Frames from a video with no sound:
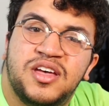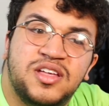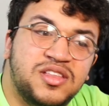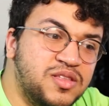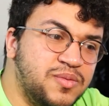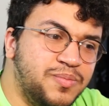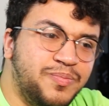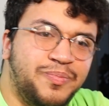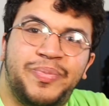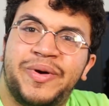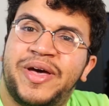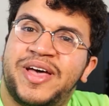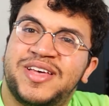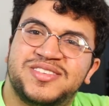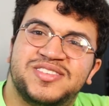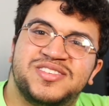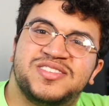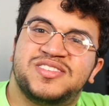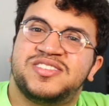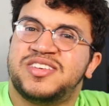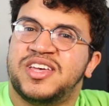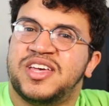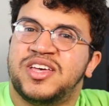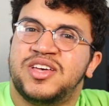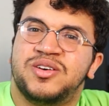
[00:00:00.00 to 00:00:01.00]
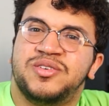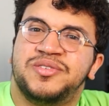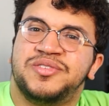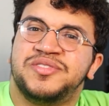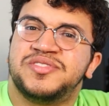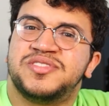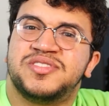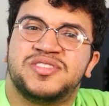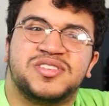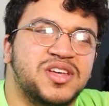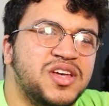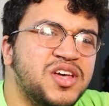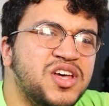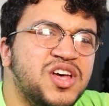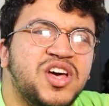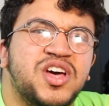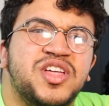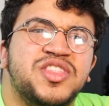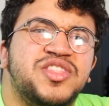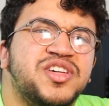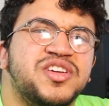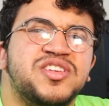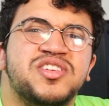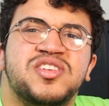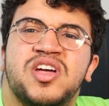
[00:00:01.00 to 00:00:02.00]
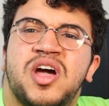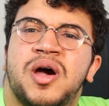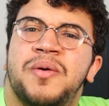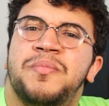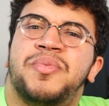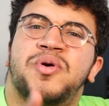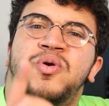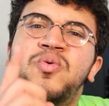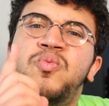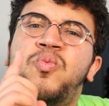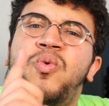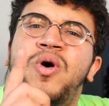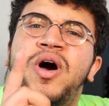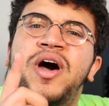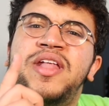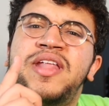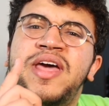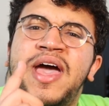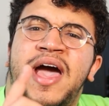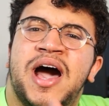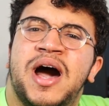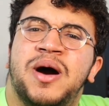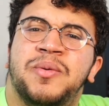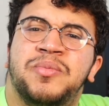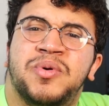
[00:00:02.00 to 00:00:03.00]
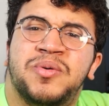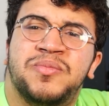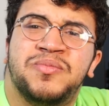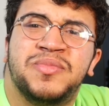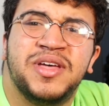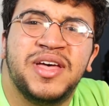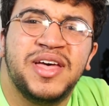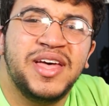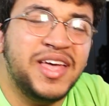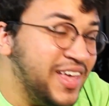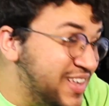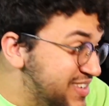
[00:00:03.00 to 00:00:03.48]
the best singles, the number one album?